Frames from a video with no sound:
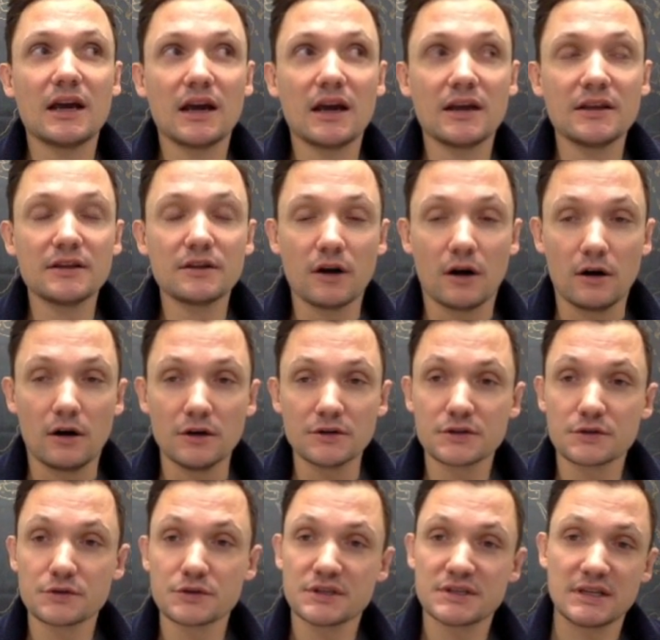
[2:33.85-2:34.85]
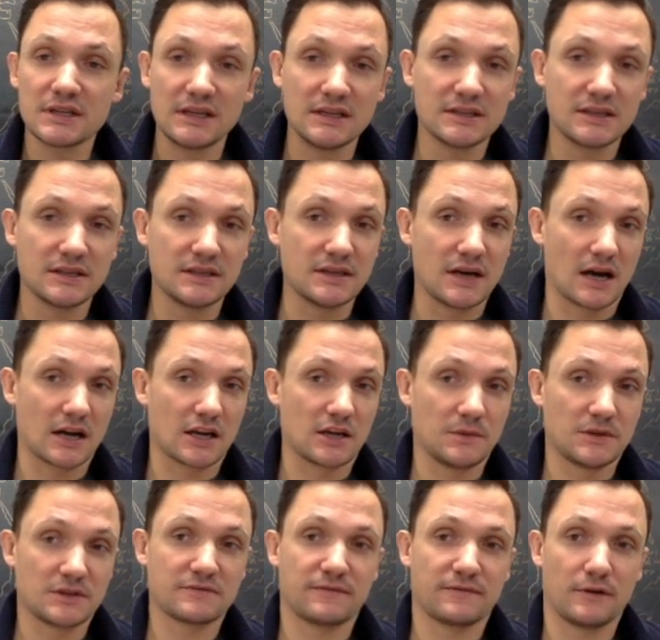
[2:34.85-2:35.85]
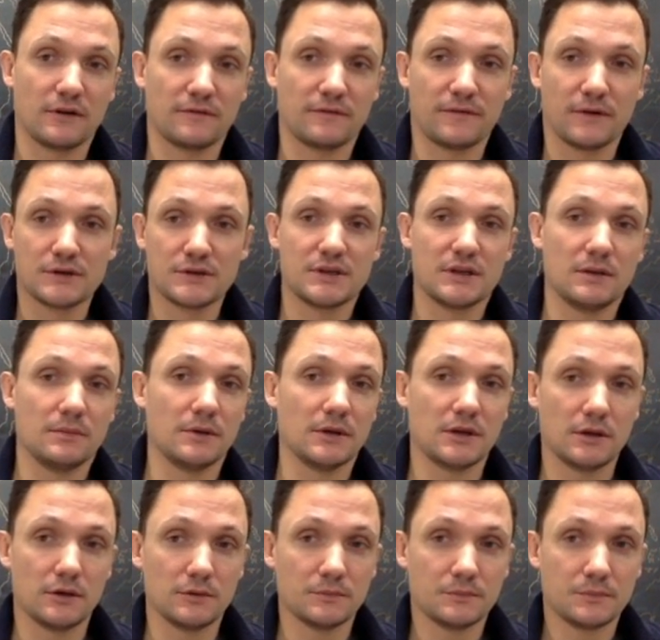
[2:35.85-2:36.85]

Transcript: And they're also just easy documents for your first DBQ.